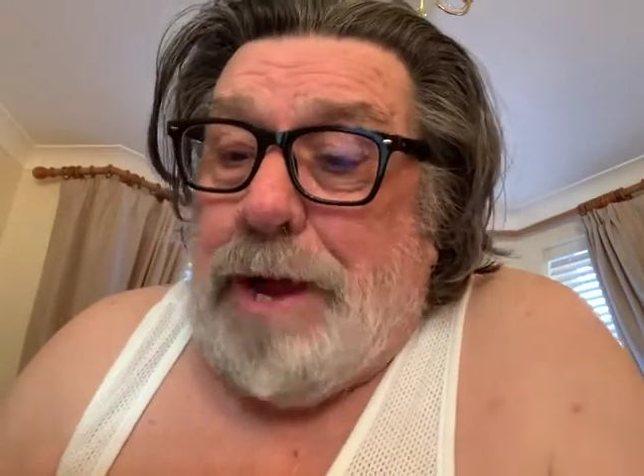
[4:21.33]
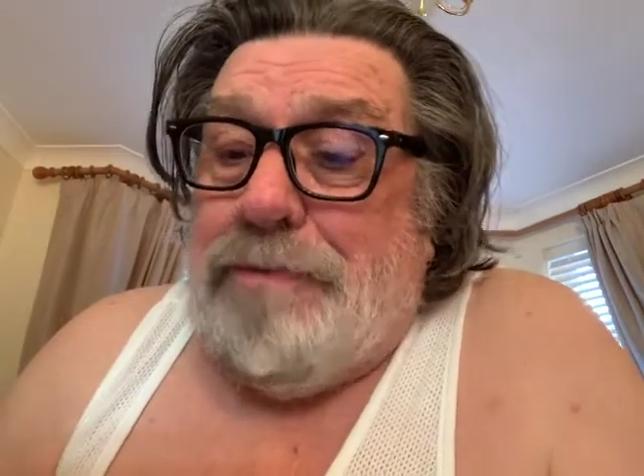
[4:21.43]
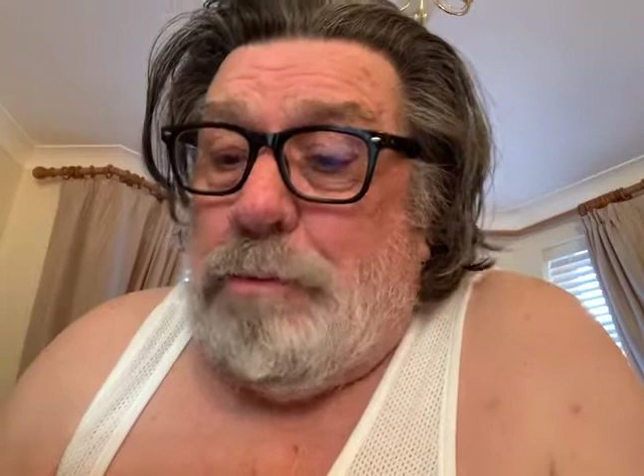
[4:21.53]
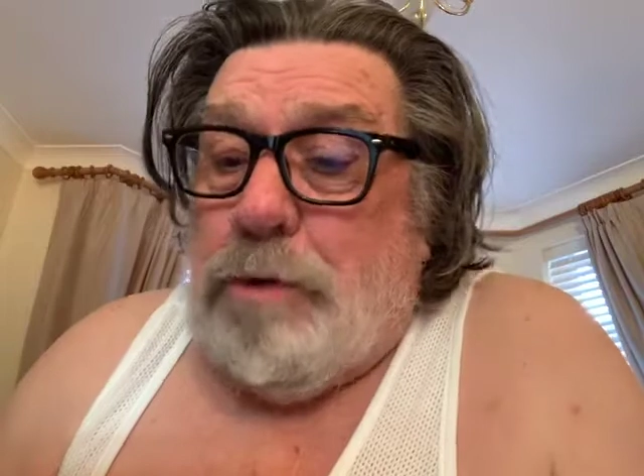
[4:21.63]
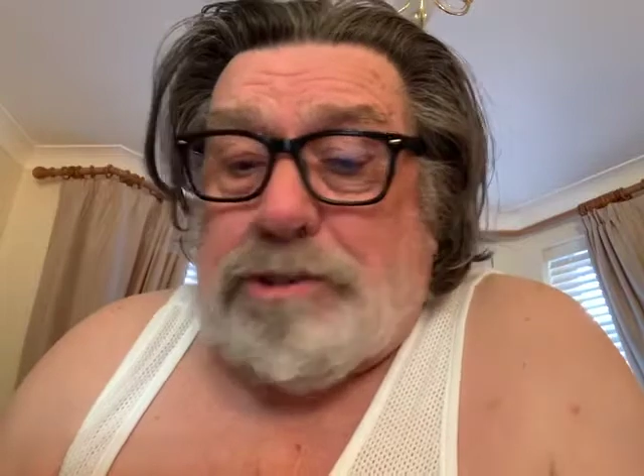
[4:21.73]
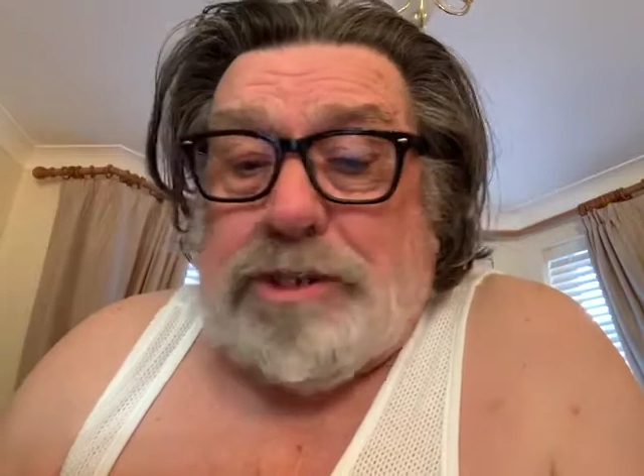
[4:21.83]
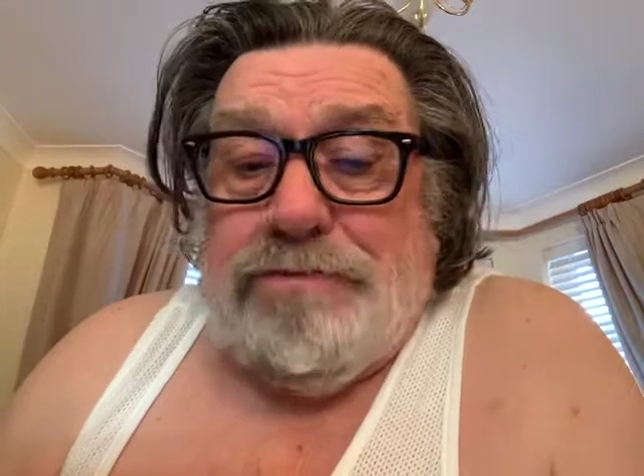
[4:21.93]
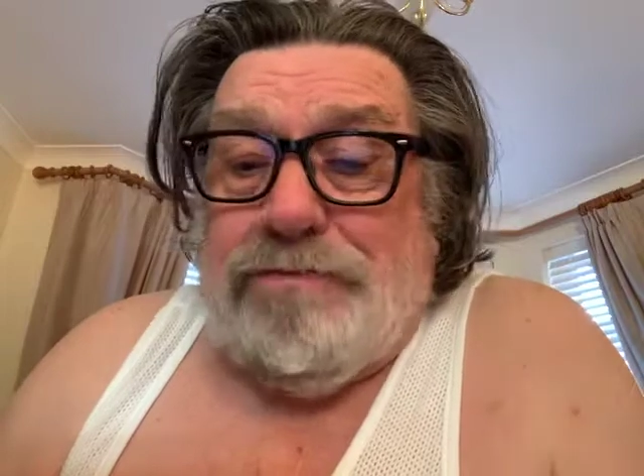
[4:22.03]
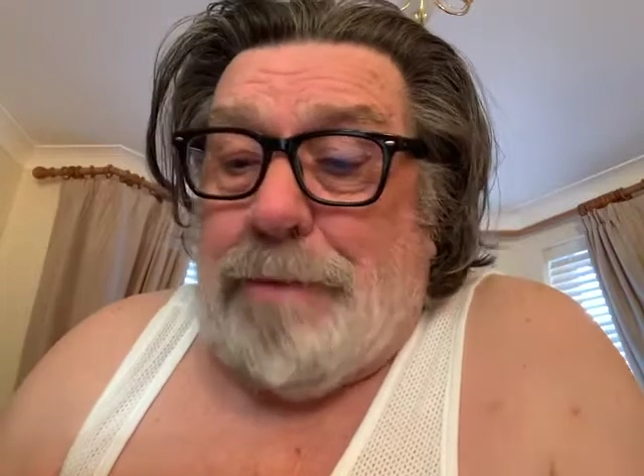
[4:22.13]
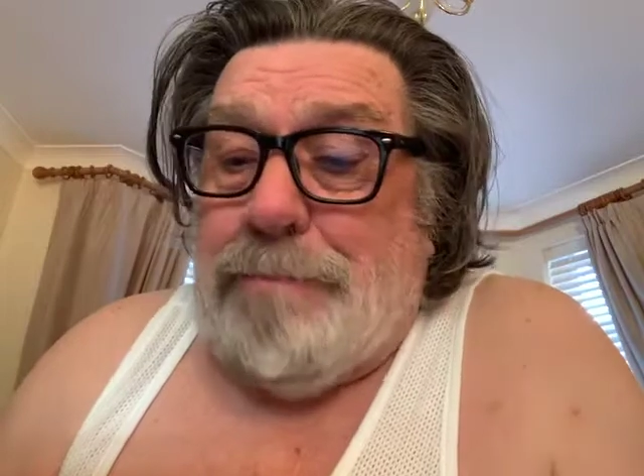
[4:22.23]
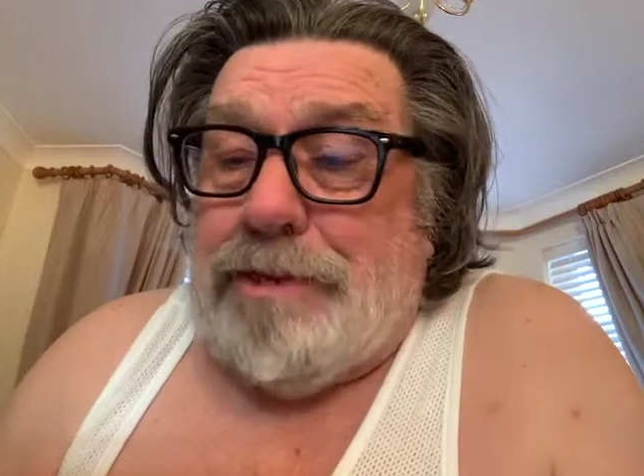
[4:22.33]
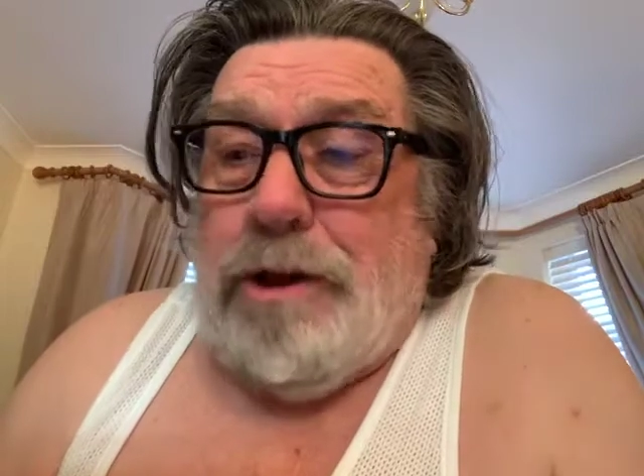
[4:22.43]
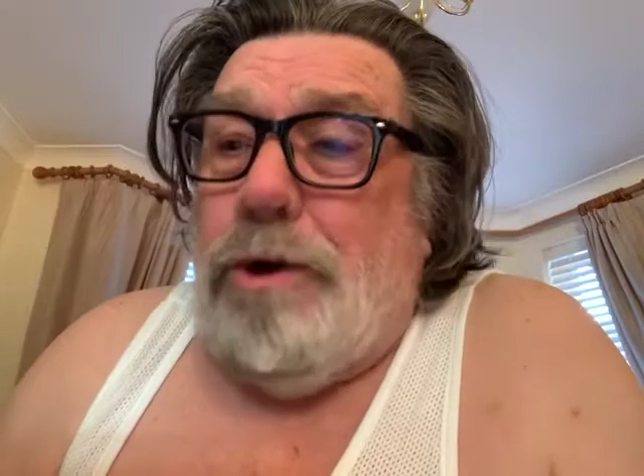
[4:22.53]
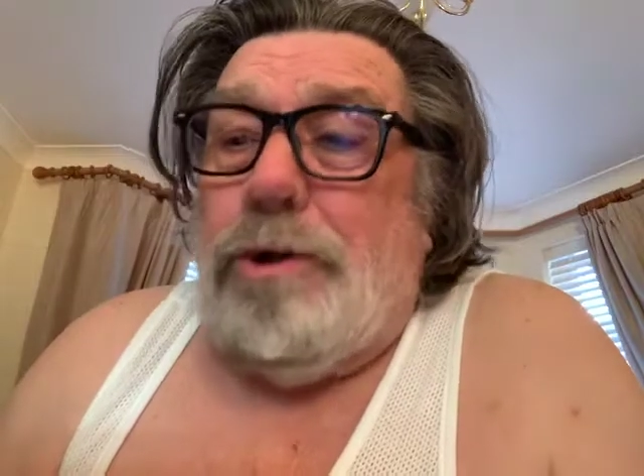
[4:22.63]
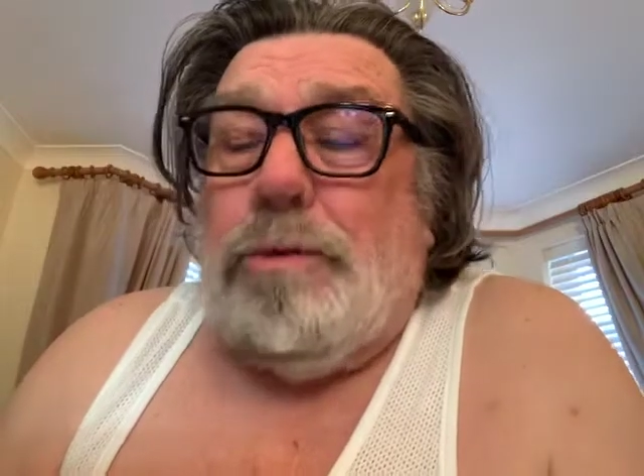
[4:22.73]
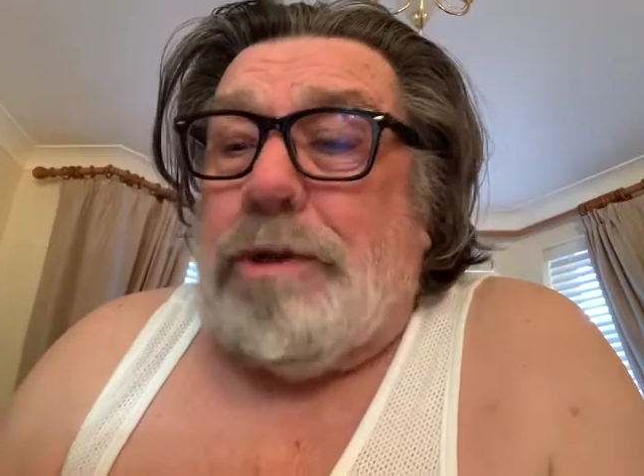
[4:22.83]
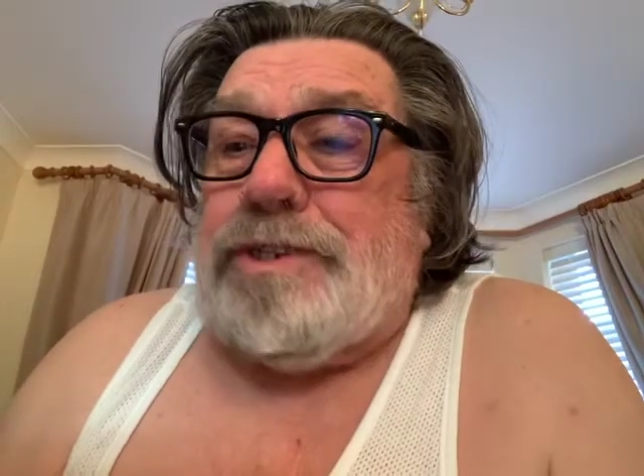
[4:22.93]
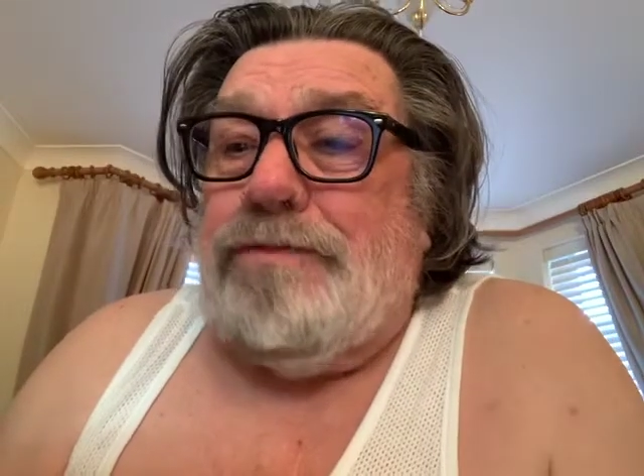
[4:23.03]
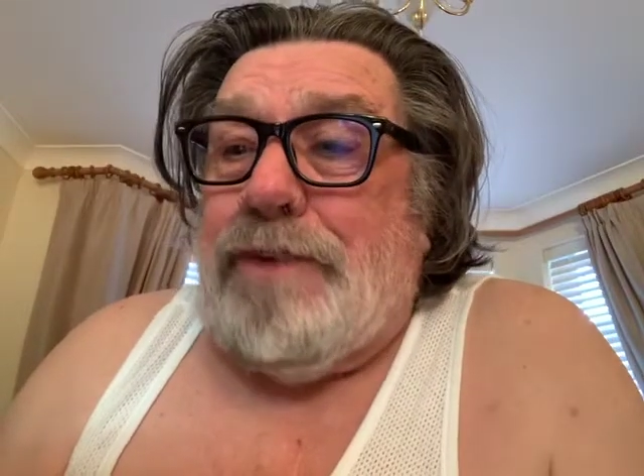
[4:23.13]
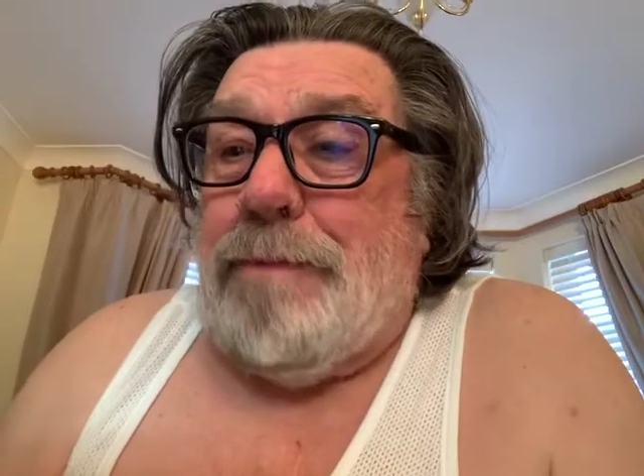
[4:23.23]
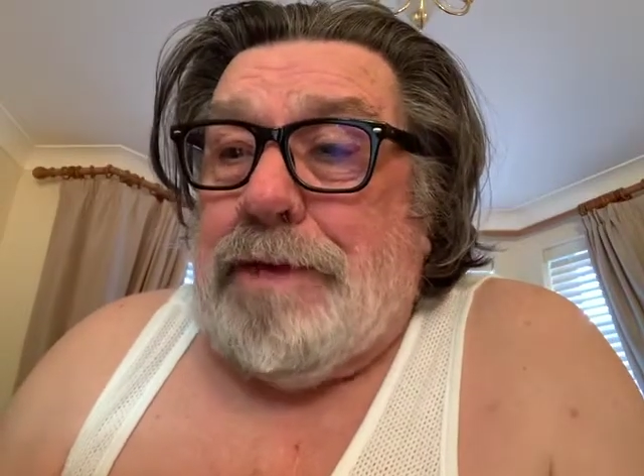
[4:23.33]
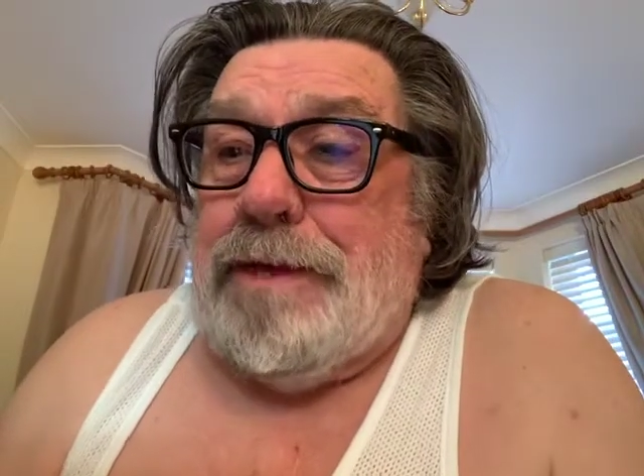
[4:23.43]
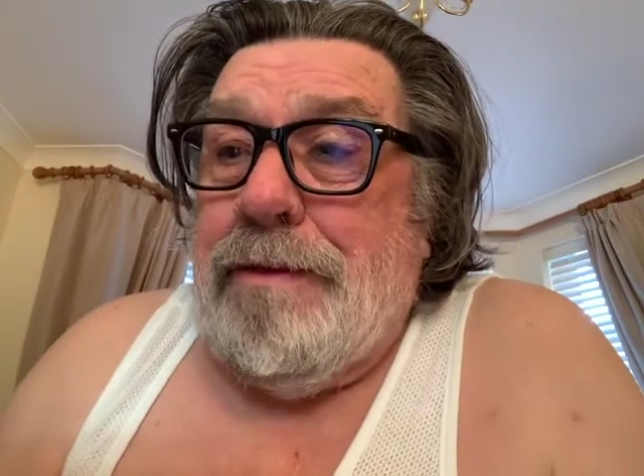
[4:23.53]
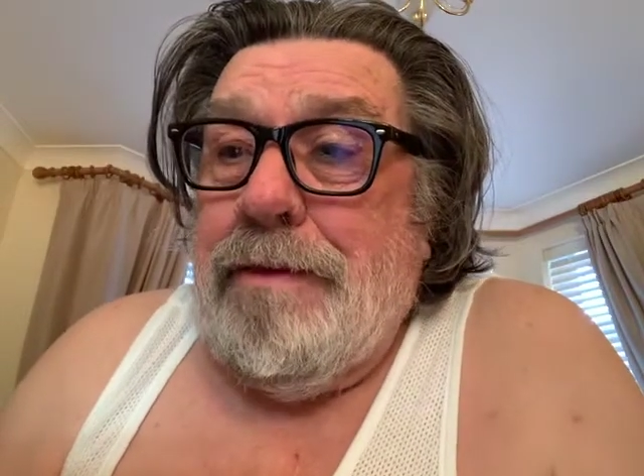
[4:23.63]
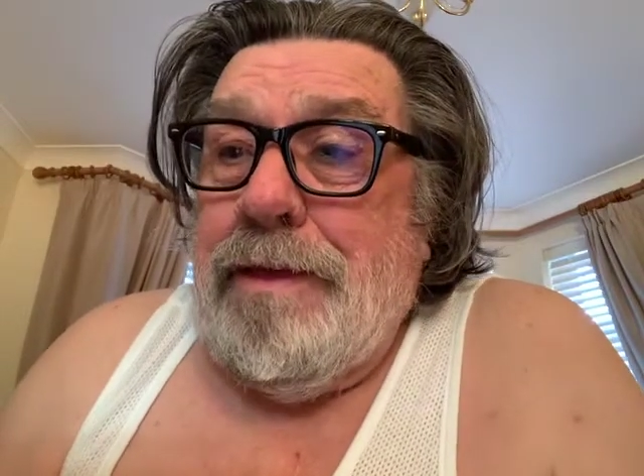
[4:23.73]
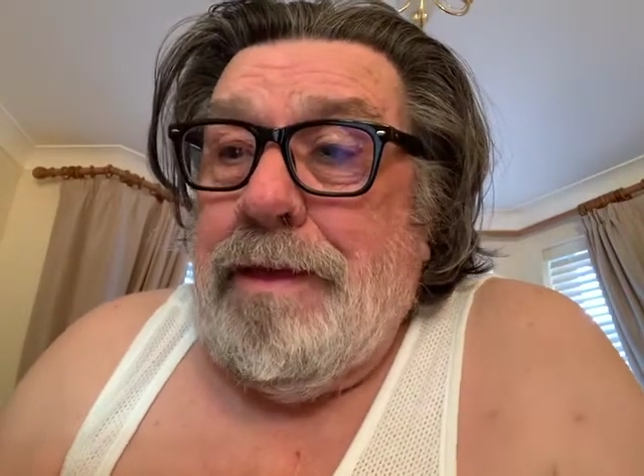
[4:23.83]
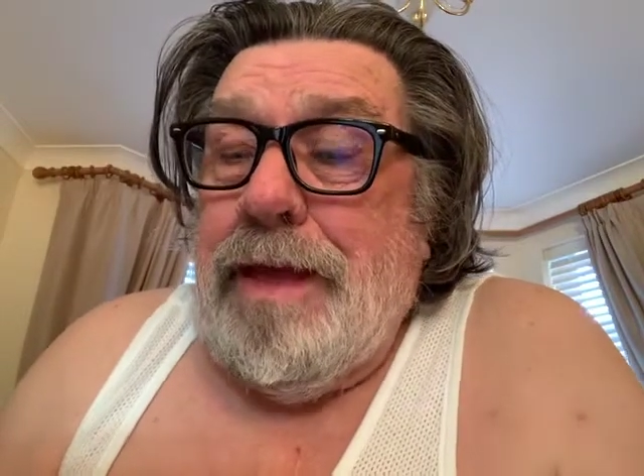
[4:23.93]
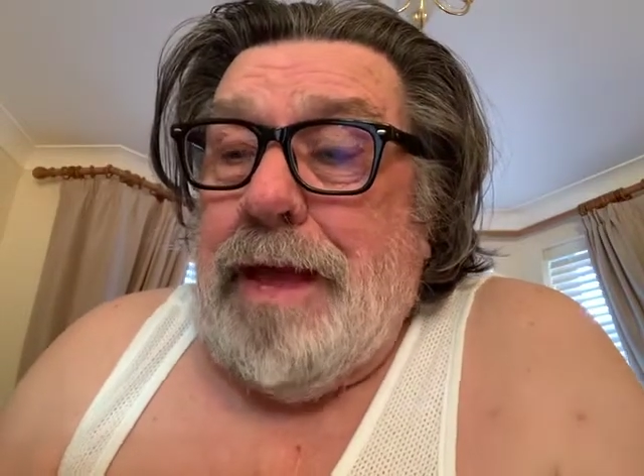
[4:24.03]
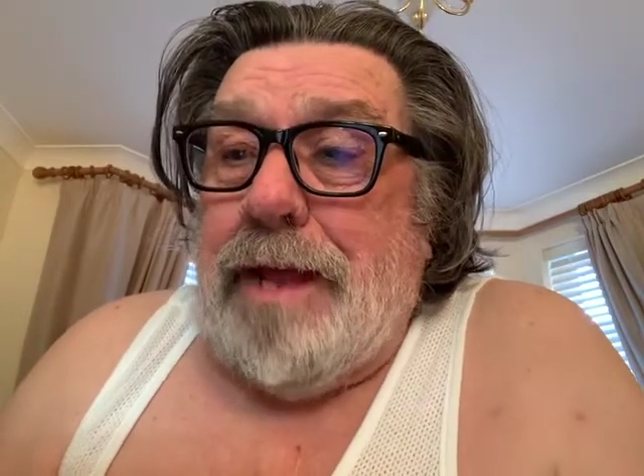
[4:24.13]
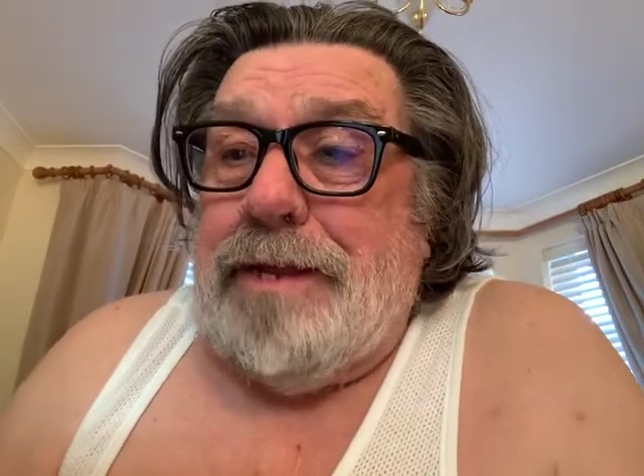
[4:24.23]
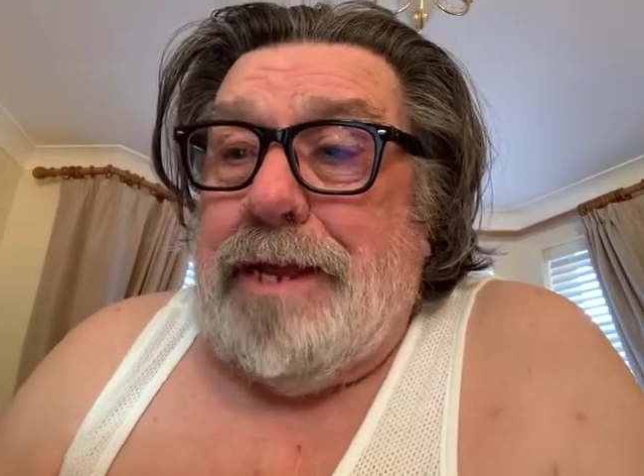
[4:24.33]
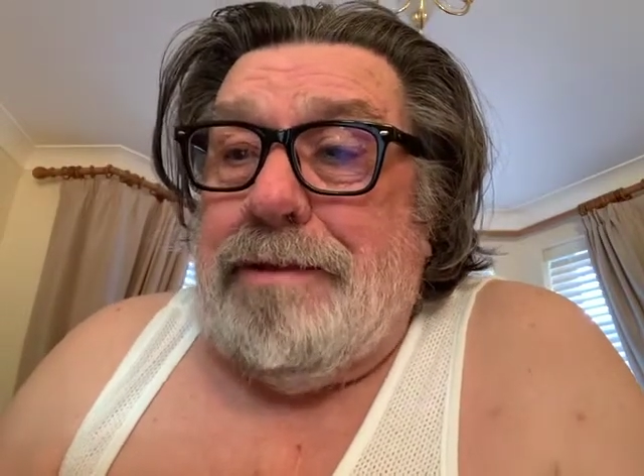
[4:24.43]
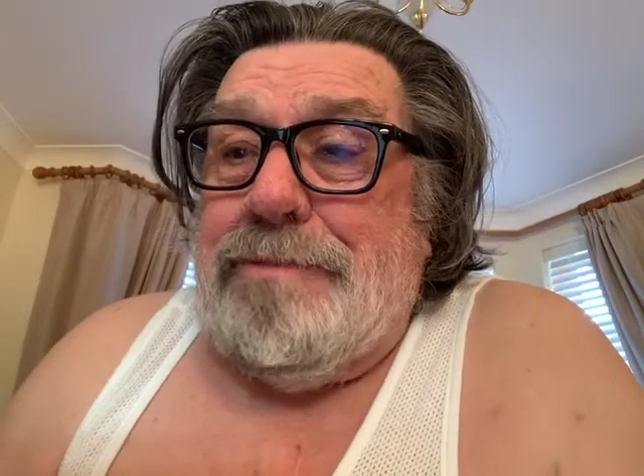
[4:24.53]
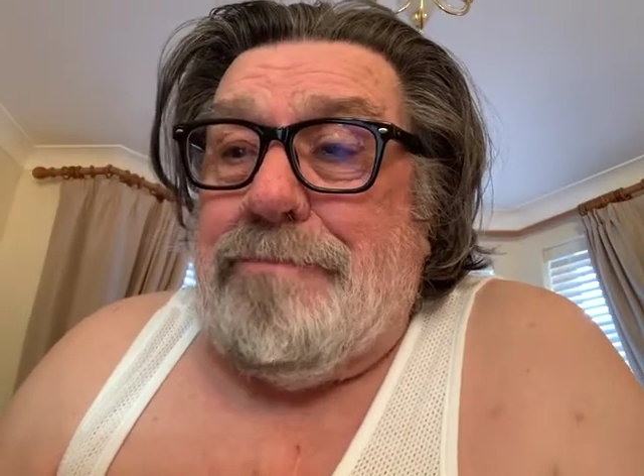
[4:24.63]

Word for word: and the Watson family, the whole Watson family, and. Uh,